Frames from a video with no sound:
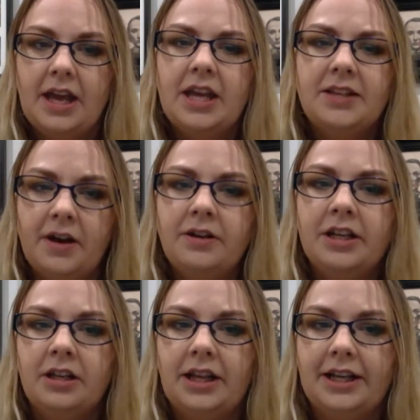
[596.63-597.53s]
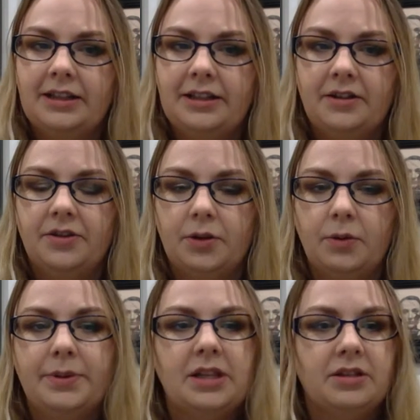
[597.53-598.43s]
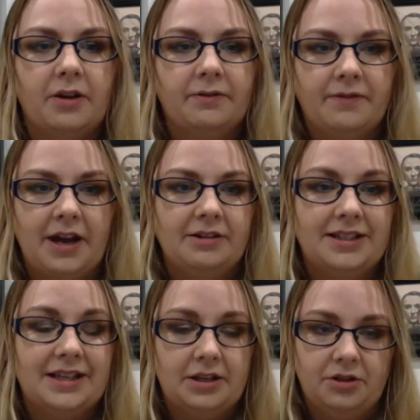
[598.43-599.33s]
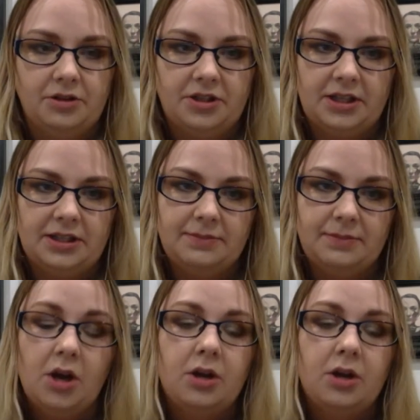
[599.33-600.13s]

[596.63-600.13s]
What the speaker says: it's very unlikely that there will be enough virus in your system